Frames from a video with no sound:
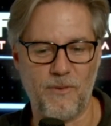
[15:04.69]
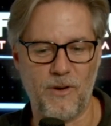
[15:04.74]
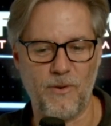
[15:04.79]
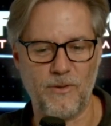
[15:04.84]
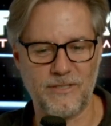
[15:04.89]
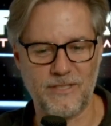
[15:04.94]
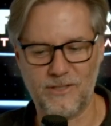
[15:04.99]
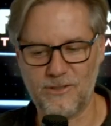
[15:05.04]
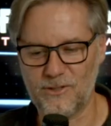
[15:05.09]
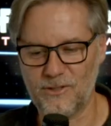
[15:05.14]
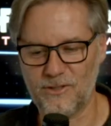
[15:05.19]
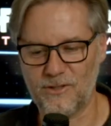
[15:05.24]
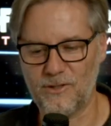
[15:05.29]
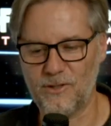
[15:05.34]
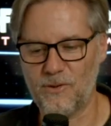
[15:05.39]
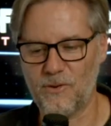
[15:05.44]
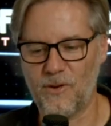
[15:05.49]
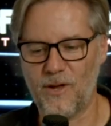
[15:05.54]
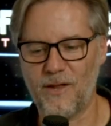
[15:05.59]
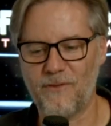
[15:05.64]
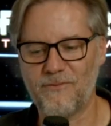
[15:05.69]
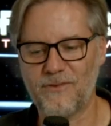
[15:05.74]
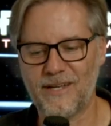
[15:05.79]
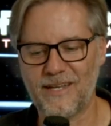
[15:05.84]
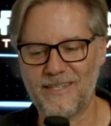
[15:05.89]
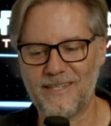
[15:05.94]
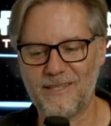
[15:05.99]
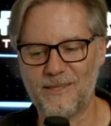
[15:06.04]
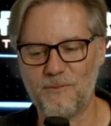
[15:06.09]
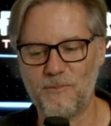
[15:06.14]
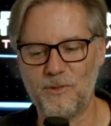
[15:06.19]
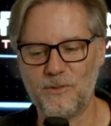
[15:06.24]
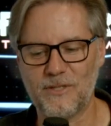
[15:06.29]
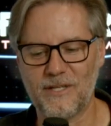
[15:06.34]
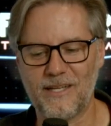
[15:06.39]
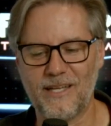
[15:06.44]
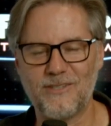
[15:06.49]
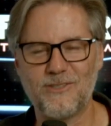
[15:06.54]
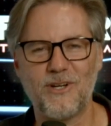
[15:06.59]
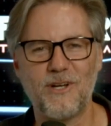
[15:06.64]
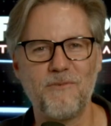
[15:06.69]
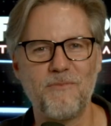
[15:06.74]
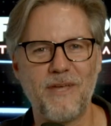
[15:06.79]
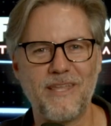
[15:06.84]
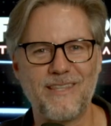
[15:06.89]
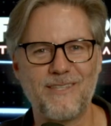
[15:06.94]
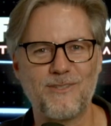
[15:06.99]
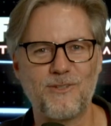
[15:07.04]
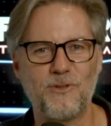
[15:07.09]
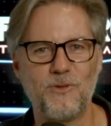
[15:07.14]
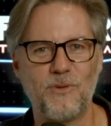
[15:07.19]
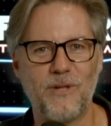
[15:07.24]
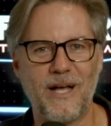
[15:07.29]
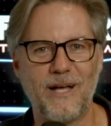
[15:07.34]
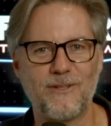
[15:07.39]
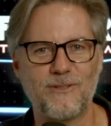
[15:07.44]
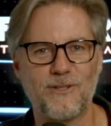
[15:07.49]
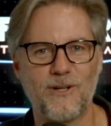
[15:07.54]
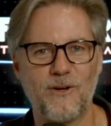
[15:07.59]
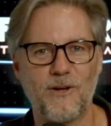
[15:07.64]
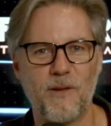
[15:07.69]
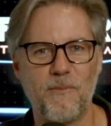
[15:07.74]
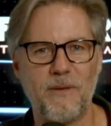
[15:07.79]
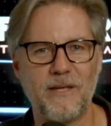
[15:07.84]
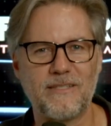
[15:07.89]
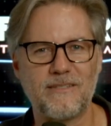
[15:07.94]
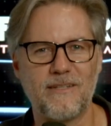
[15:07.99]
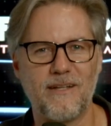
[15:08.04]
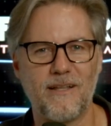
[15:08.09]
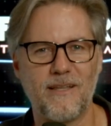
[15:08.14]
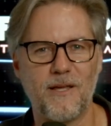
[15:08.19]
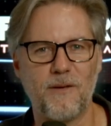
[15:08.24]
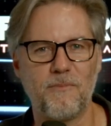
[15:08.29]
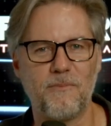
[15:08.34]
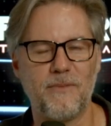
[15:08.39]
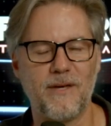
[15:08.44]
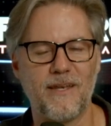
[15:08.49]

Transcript: Oh, I was going to turn the logo on. I forgot to hit the music. I was trying to make this cool outro and I messed it all up.